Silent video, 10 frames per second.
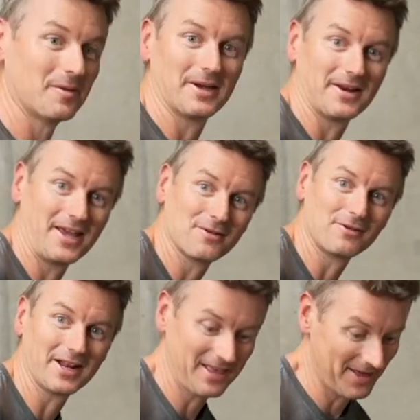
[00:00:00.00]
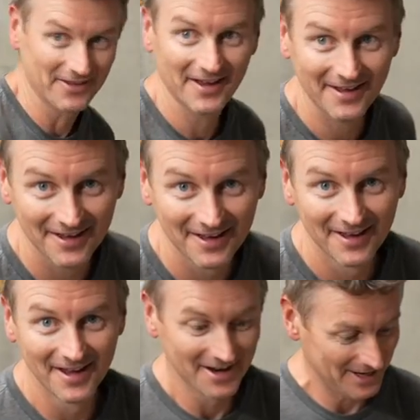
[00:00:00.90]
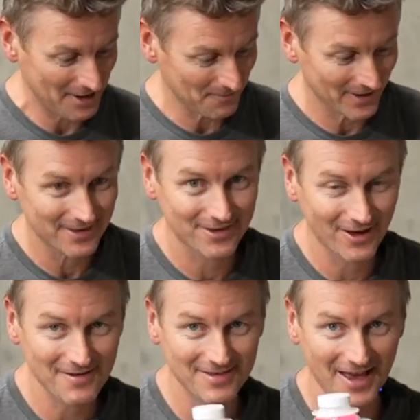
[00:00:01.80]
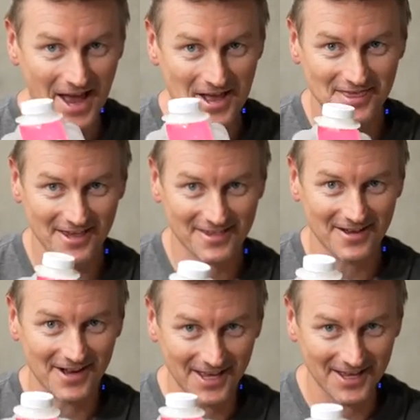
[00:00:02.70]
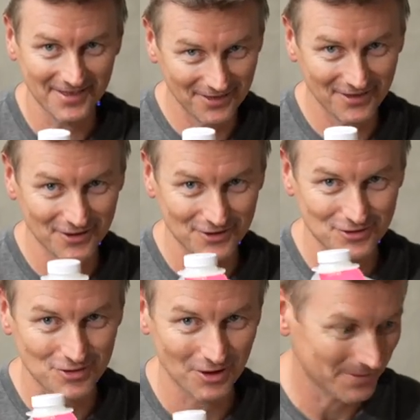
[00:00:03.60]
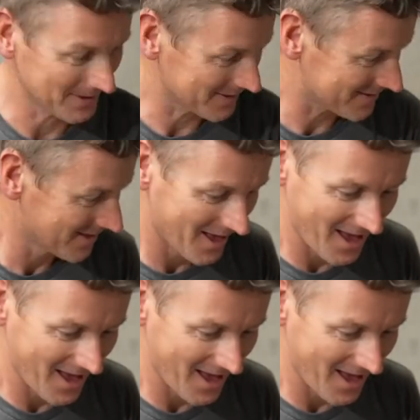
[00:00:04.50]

might be able to hear running down there. Now it's time to add this guy in, the tropics.